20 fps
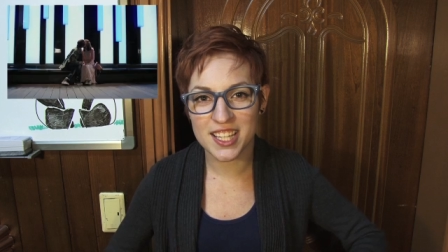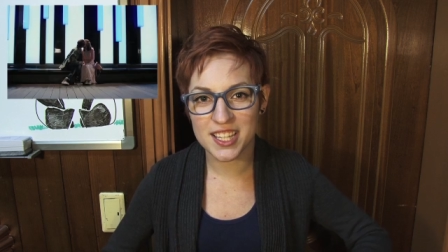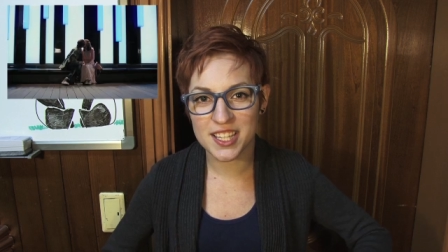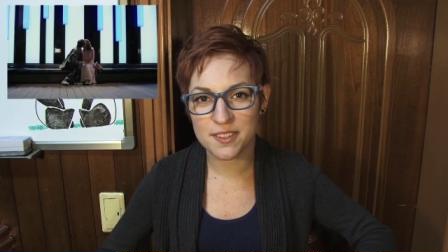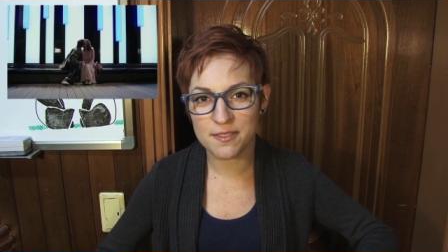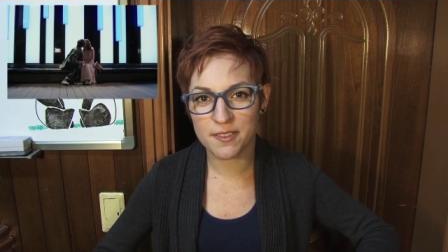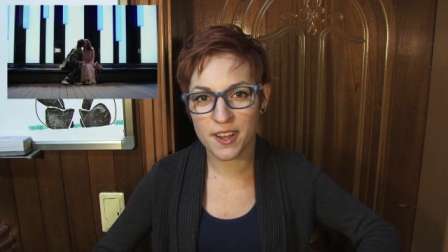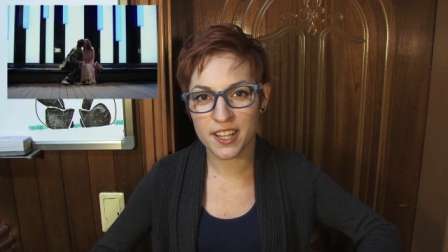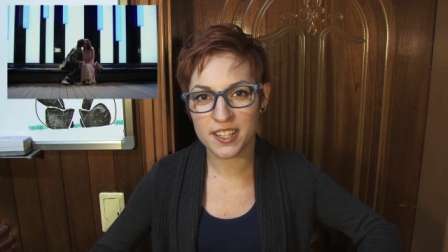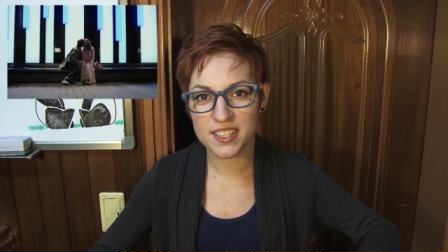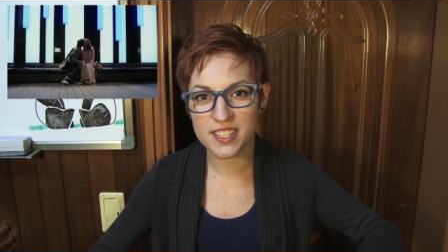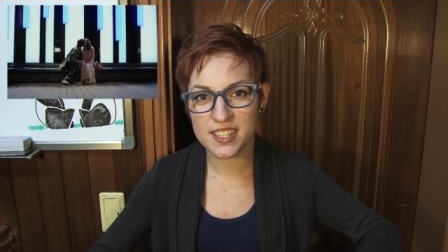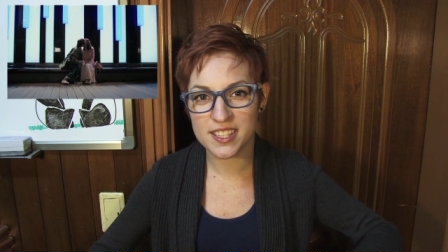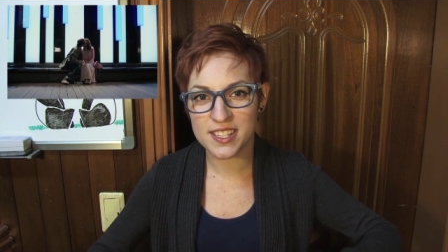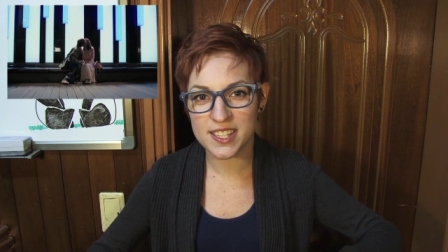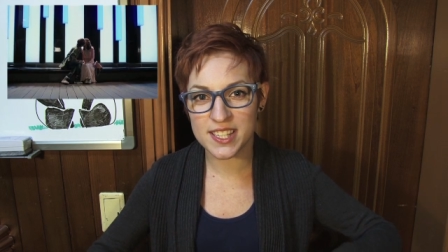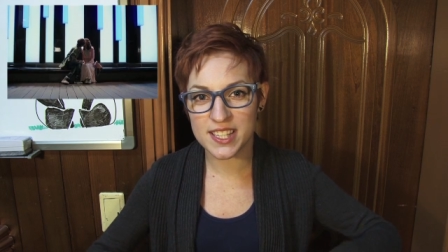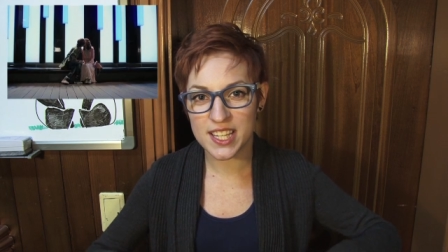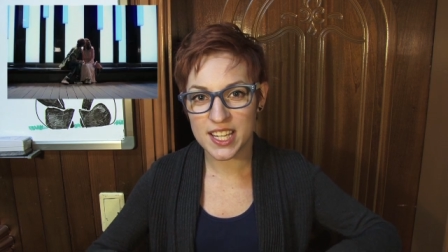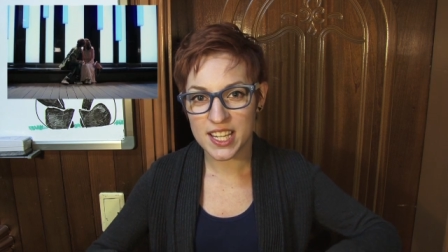then the fountains
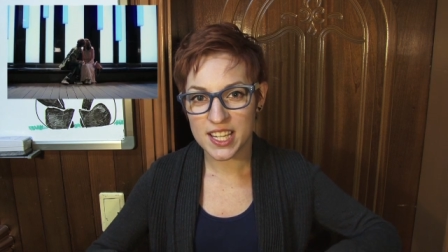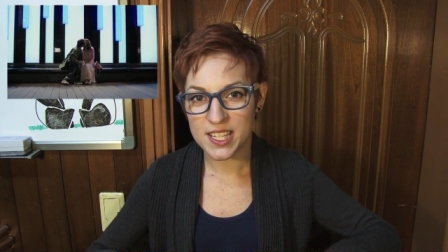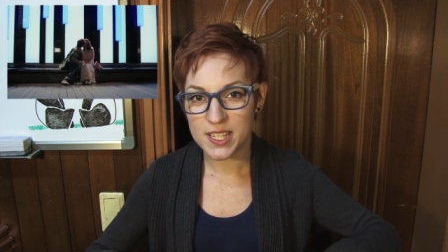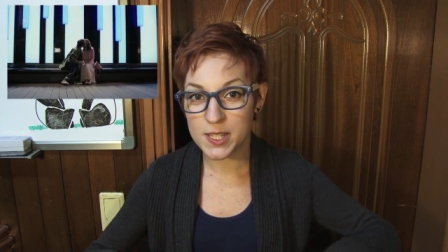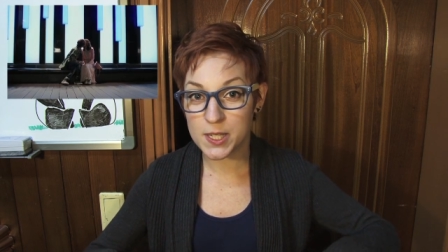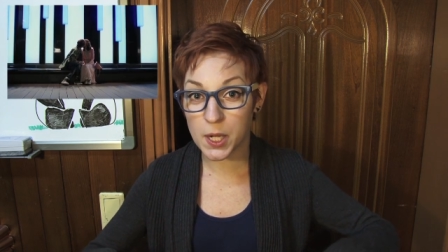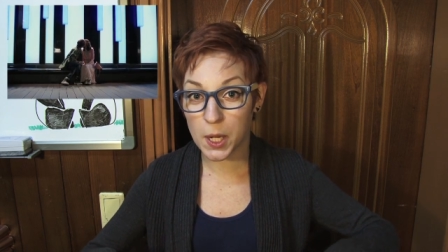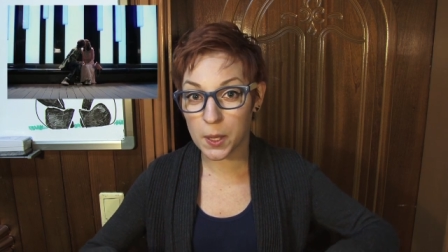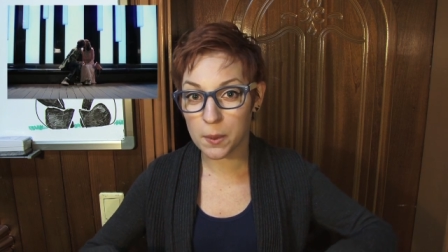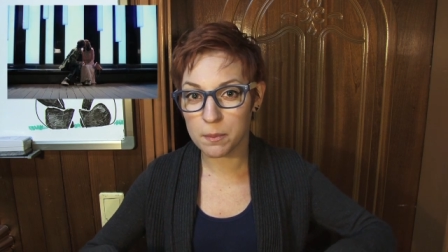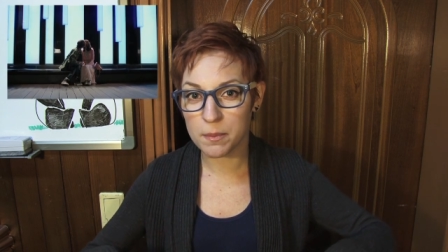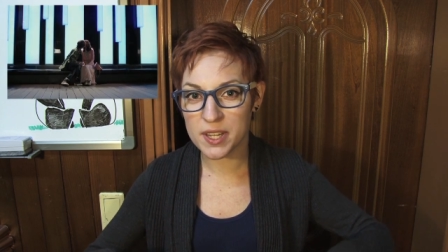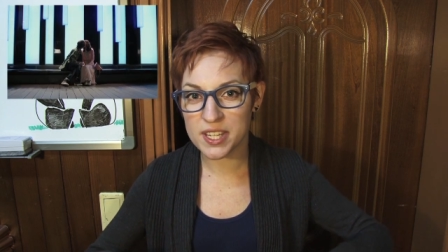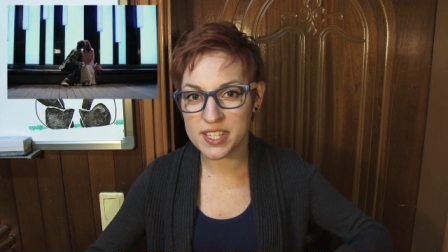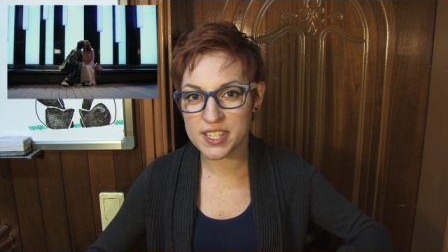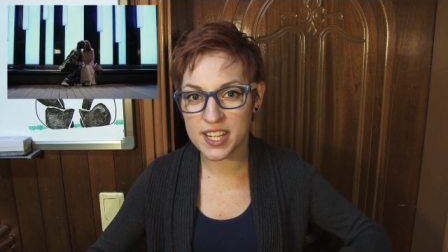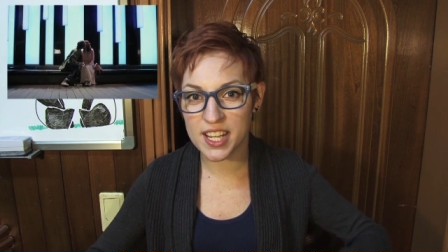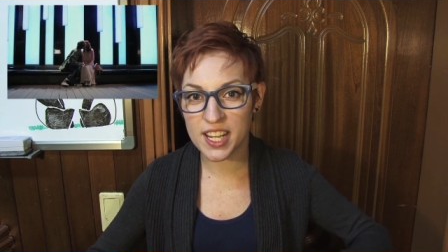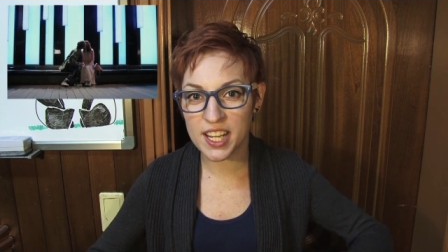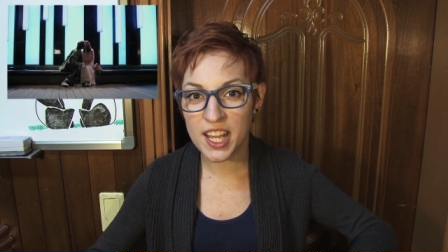start
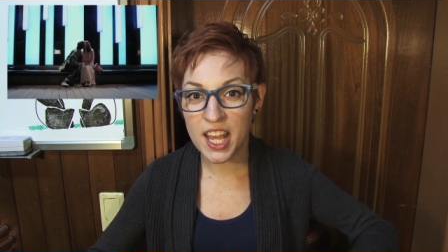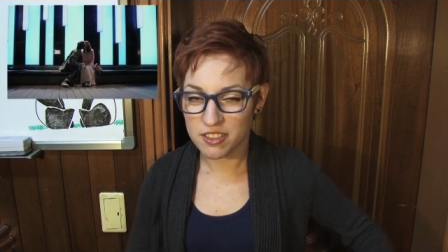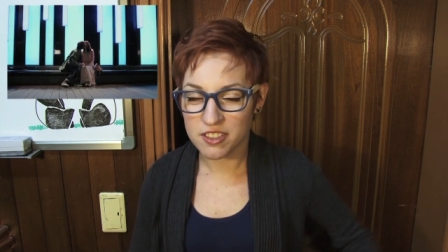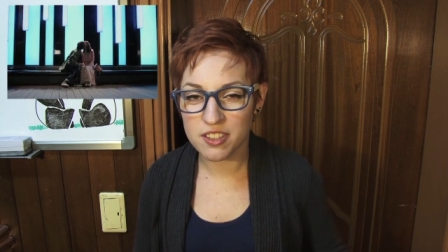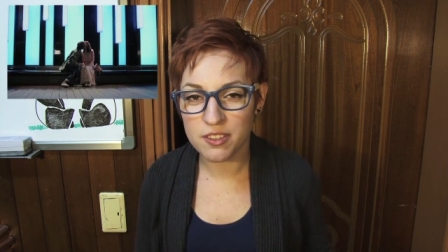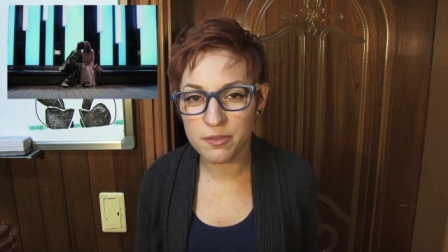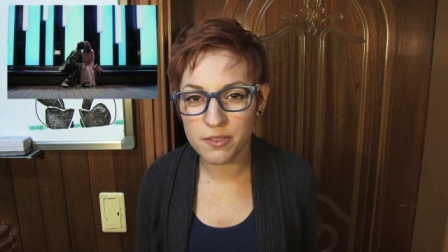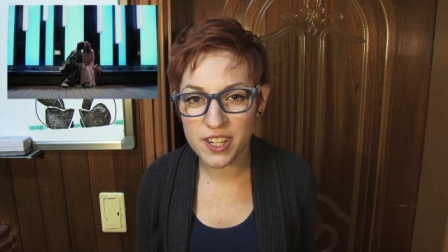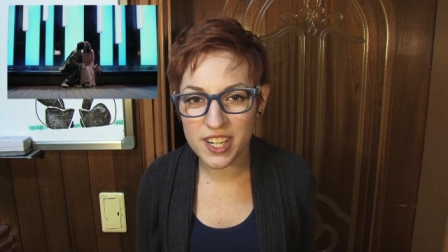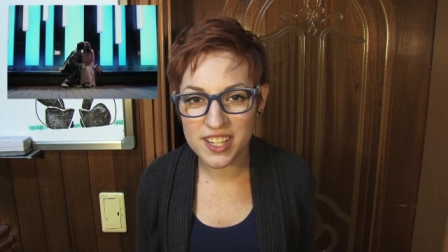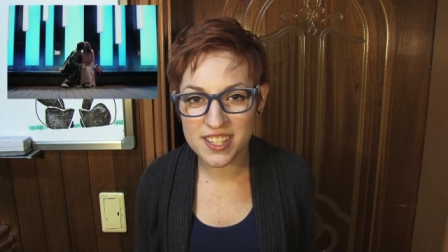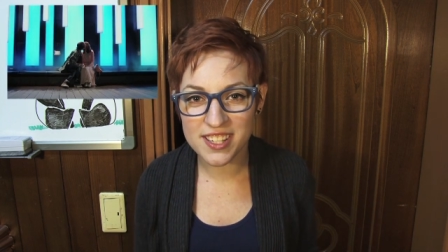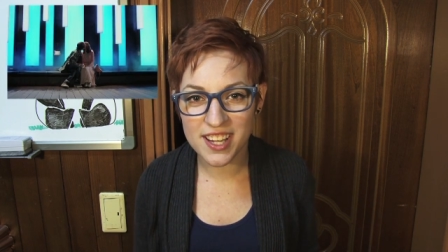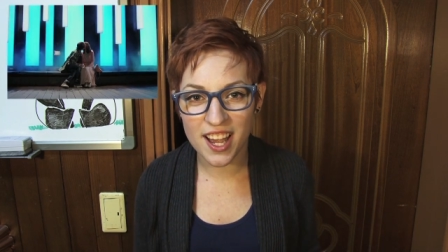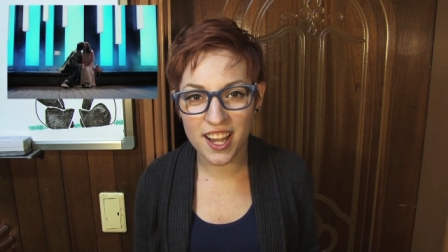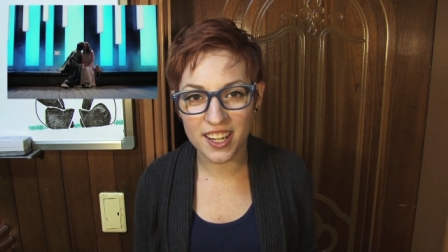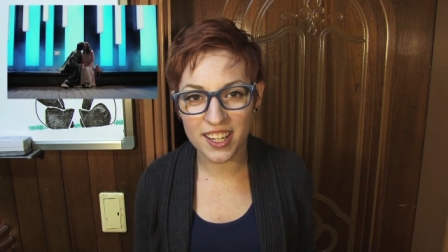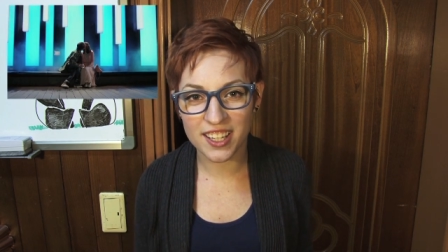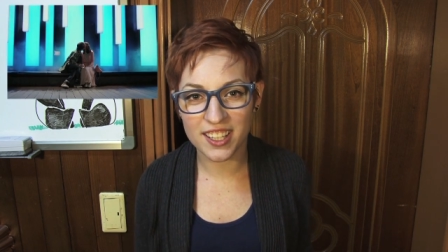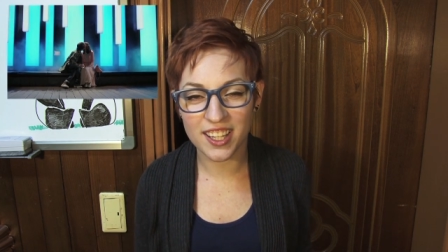misting. She freaks
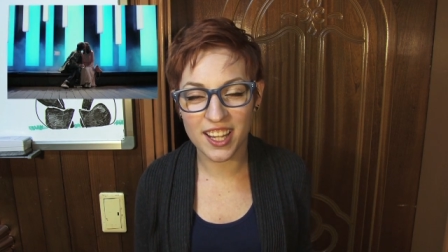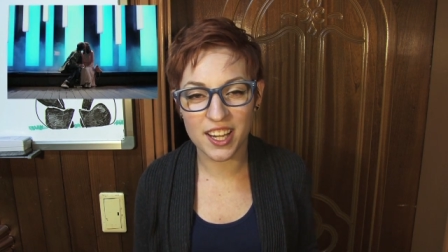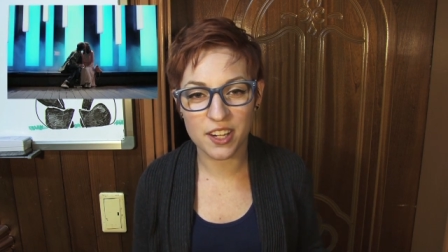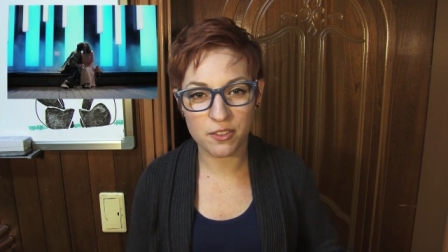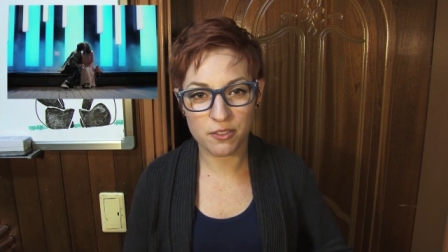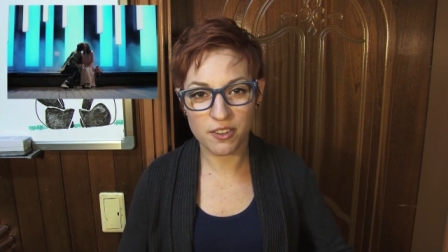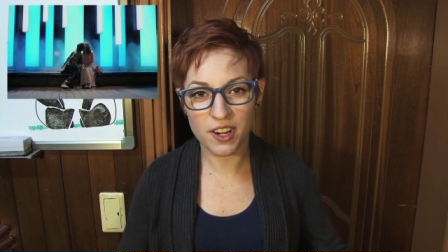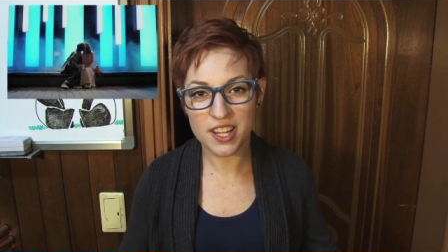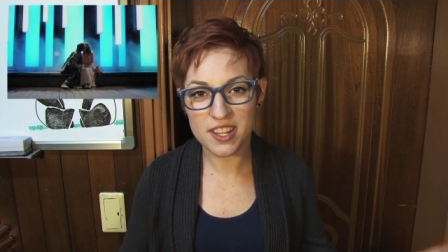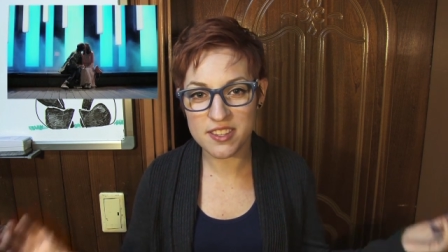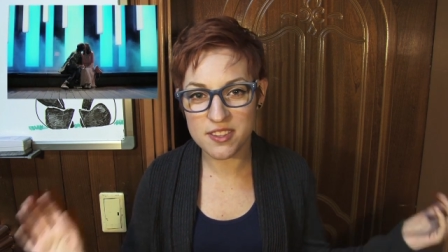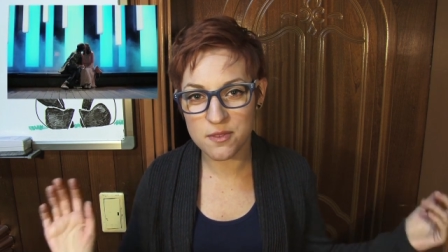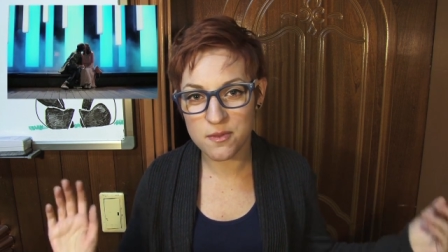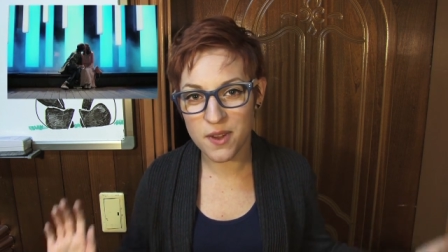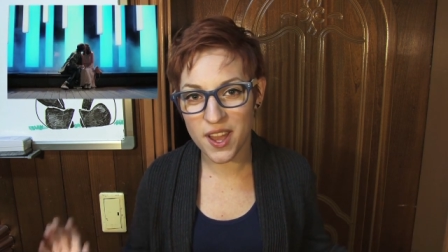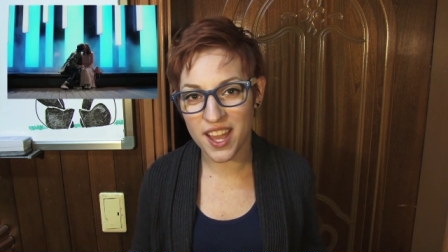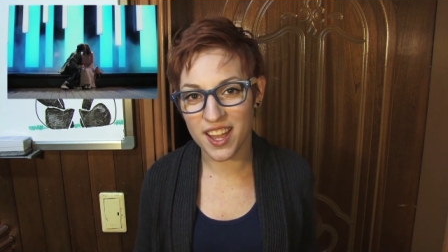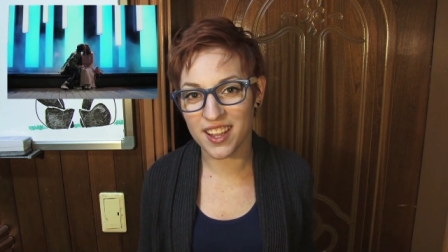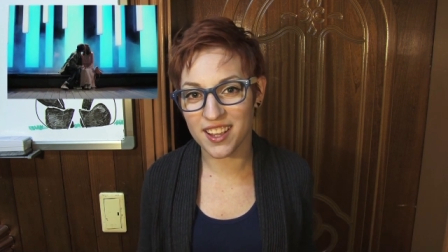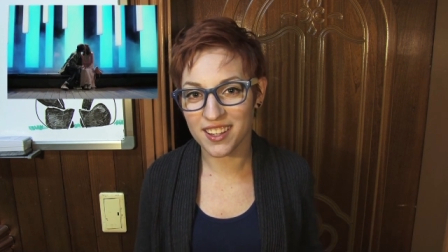out and like runs
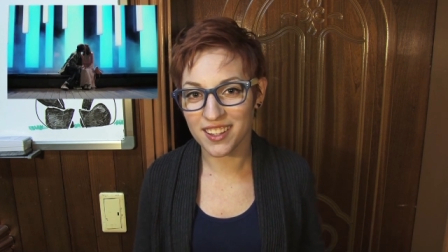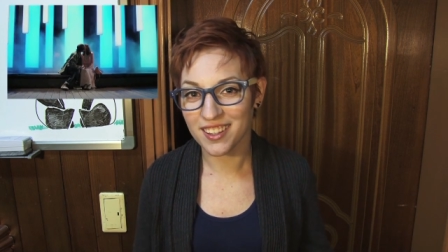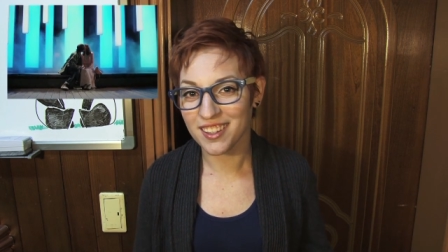away.